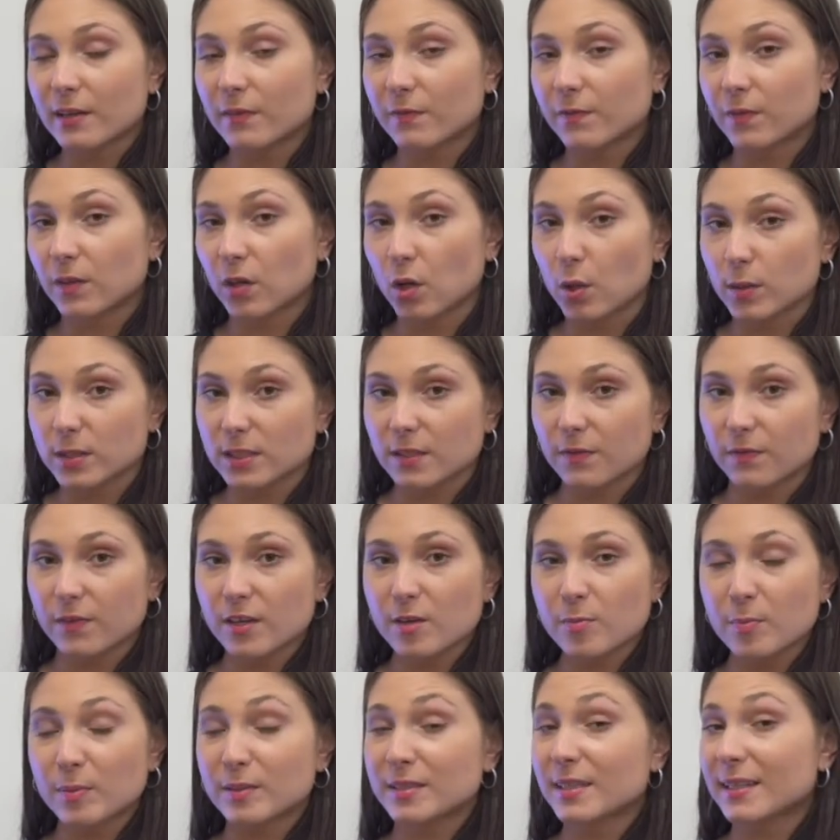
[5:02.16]
and
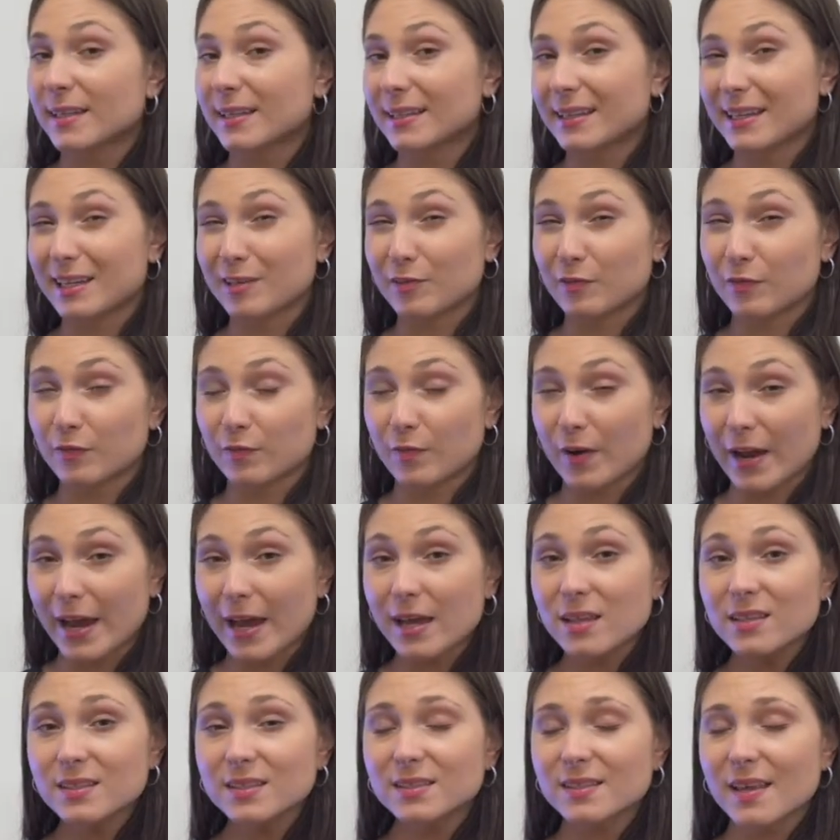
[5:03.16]
philosophy, particularly in
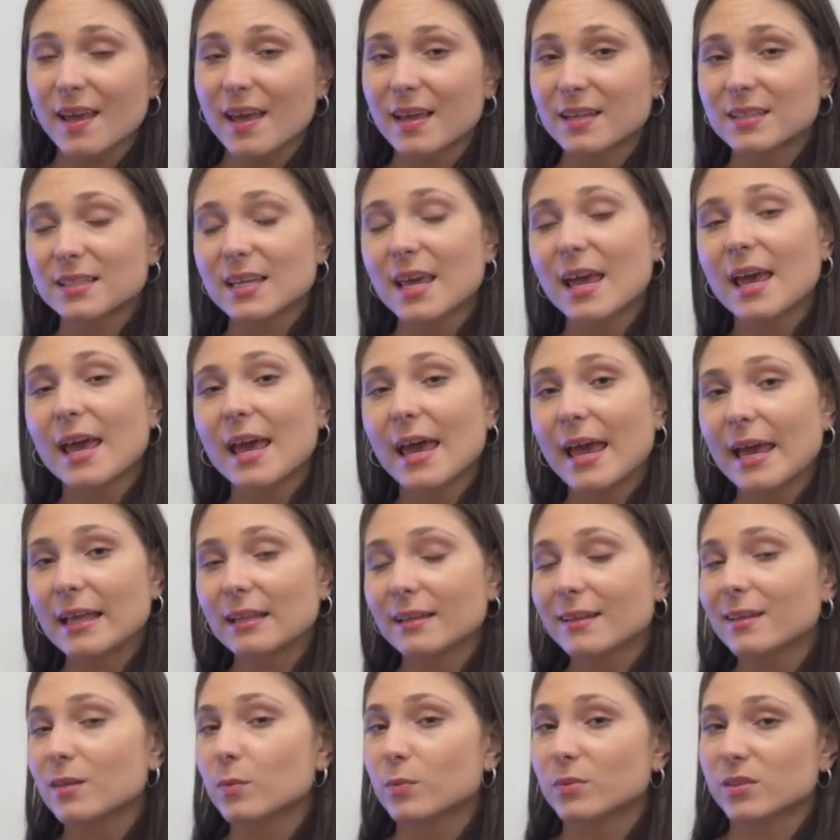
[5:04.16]
France, and
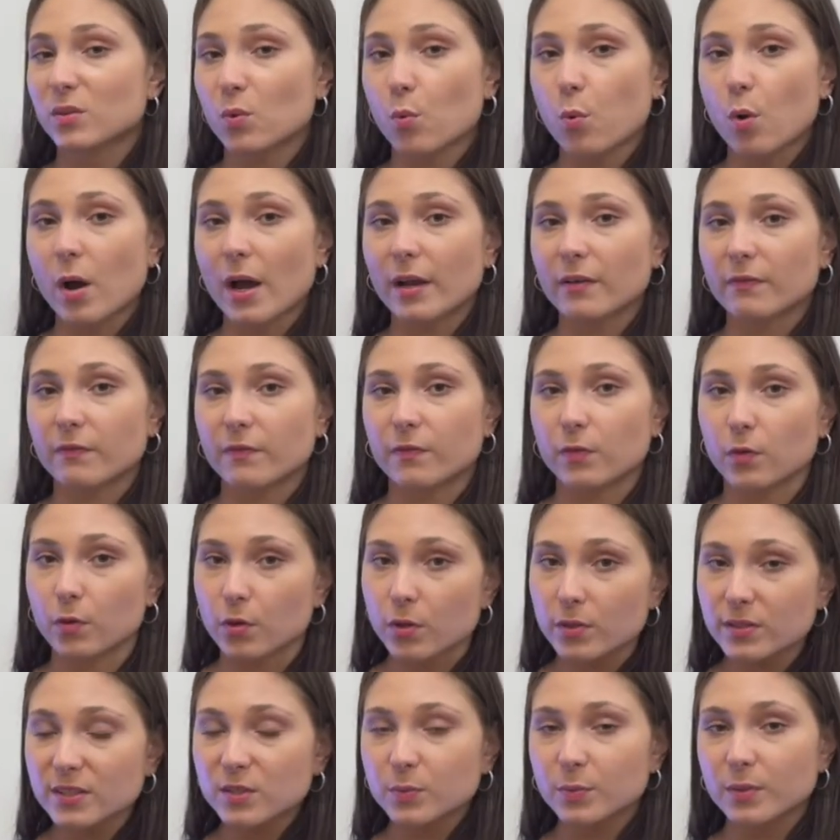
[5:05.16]
Eliot was quite
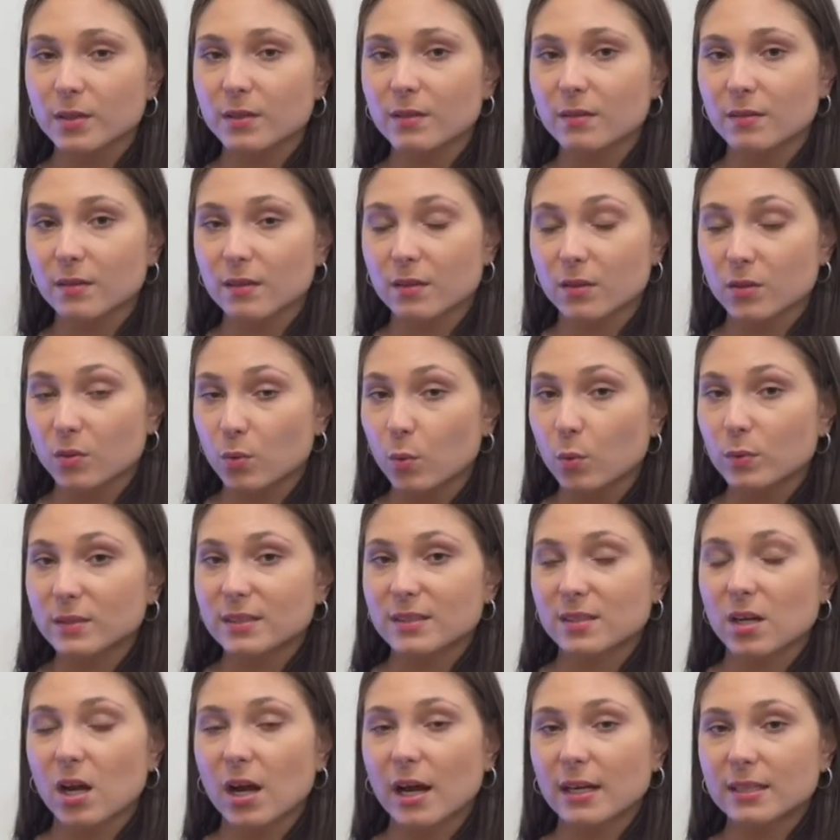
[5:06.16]
versed with the
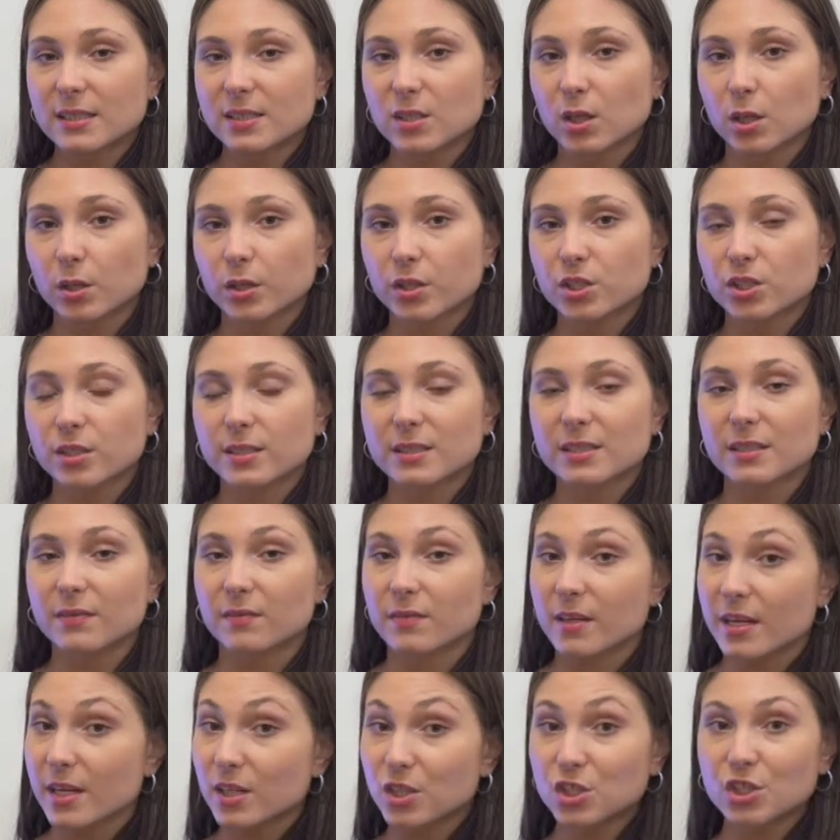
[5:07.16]
thoughts and ideologies of
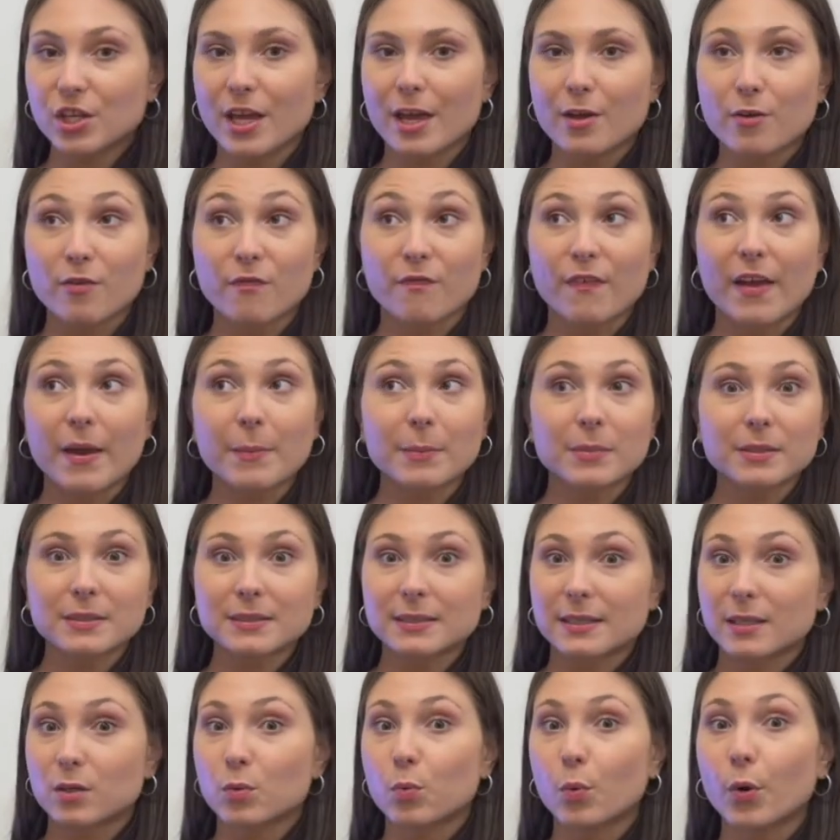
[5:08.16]
Nietzsche, who
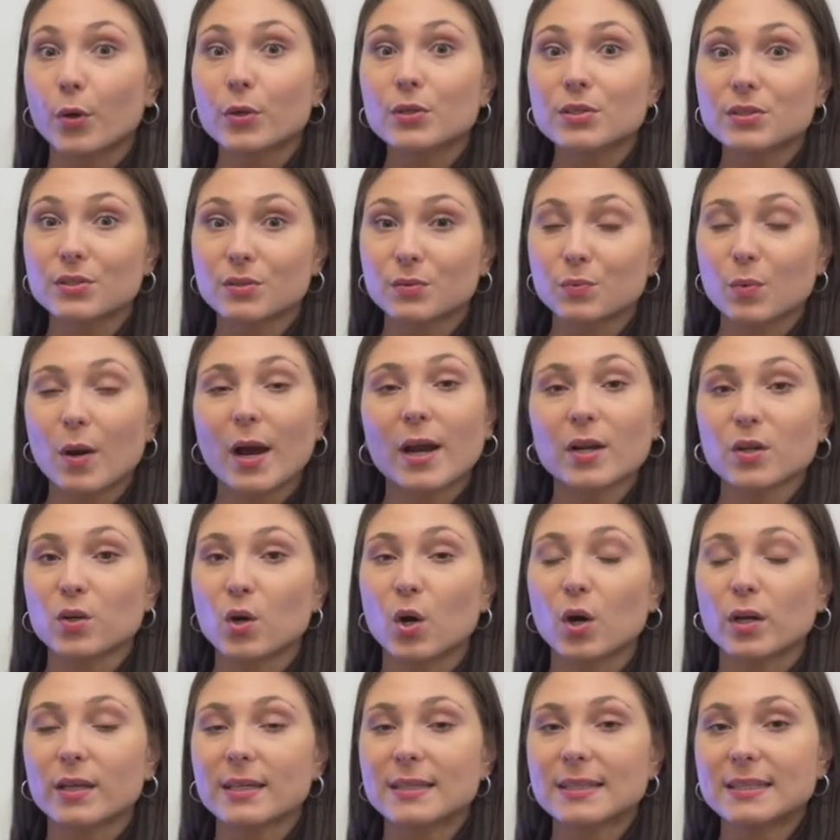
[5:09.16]
famously quoted, right,
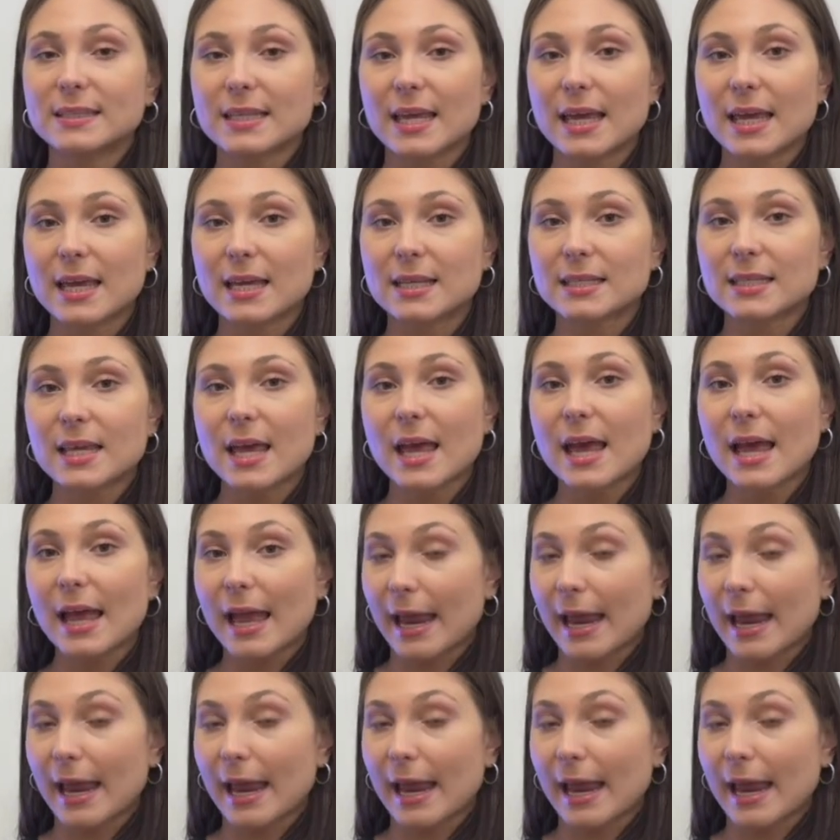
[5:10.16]
God is dead,